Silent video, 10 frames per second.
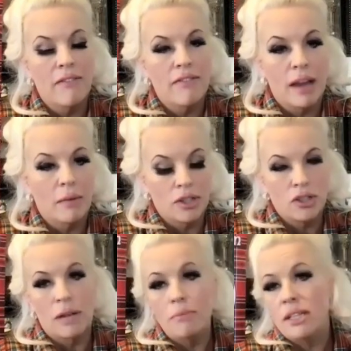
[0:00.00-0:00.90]
they were
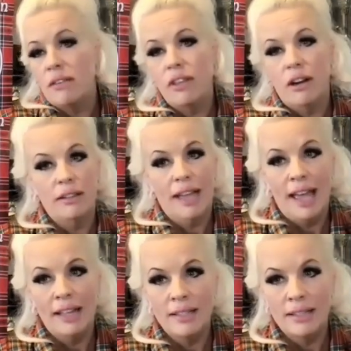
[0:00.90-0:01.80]
stripped of their
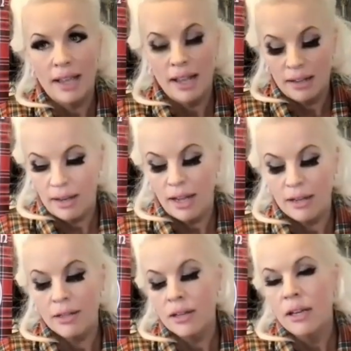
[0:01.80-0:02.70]
lands
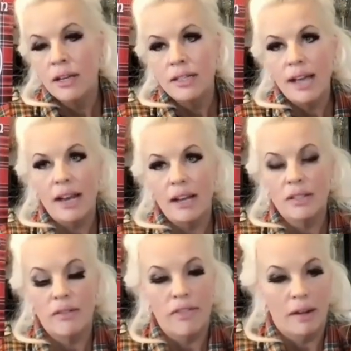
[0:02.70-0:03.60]
and
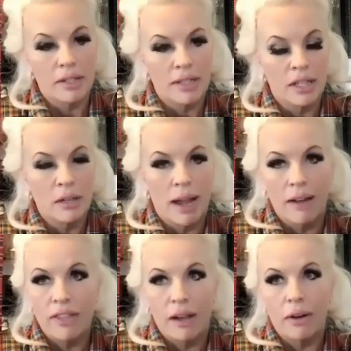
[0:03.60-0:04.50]
titles if they were sent away,
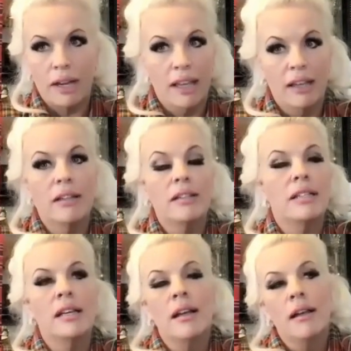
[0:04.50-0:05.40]
if they were killed.
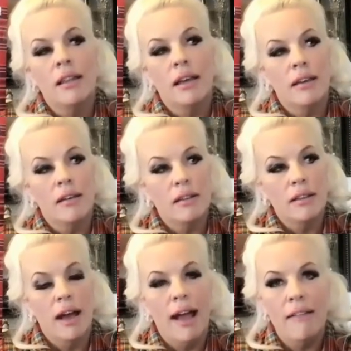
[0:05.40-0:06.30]

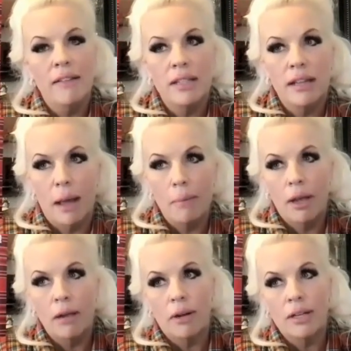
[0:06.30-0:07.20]
The Highlands at that
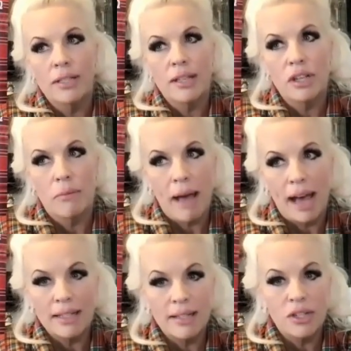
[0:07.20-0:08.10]
point were in such a
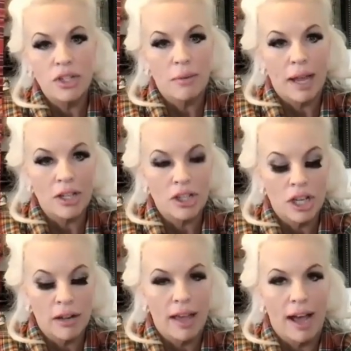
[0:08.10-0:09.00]
bad
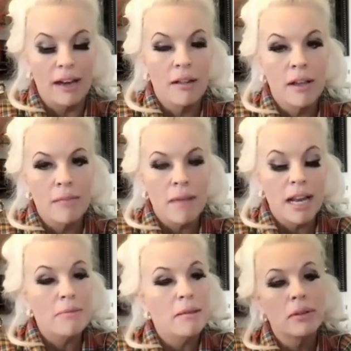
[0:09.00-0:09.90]
situation that
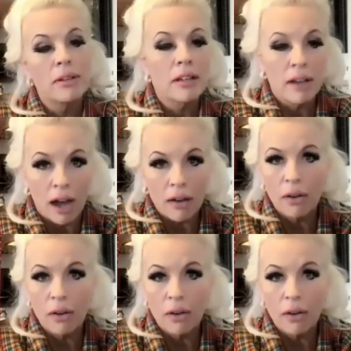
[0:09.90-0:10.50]
many people could not